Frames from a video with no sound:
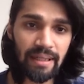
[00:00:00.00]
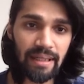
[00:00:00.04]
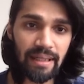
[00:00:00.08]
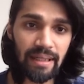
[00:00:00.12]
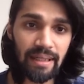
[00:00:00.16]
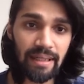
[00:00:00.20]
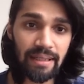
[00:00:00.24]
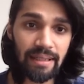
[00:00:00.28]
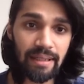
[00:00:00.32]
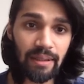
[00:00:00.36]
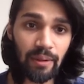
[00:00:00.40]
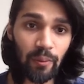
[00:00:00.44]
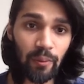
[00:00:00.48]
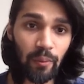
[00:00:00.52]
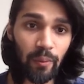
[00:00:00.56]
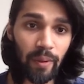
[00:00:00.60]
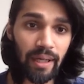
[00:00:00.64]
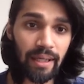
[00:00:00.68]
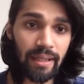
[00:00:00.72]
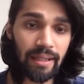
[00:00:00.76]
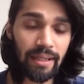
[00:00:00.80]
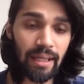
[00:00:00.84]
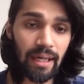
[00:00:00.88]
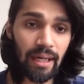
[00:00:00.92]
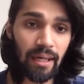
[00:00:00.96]
it
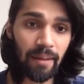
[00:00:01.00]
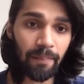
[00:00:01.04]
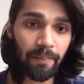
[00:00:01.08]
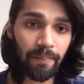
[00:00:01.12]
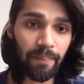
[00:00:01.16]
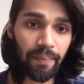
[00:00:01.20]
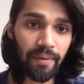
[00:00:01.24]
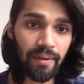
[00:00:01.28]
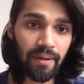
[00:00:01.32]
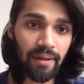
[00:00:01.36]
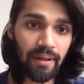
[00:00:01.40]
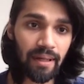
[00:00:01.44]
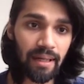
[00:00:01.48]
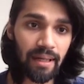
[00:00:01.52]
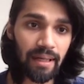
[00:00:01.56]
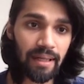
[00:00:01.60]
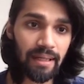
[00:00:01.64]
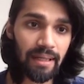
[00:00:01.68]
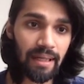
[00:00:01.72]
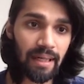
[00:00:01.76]
went up, right?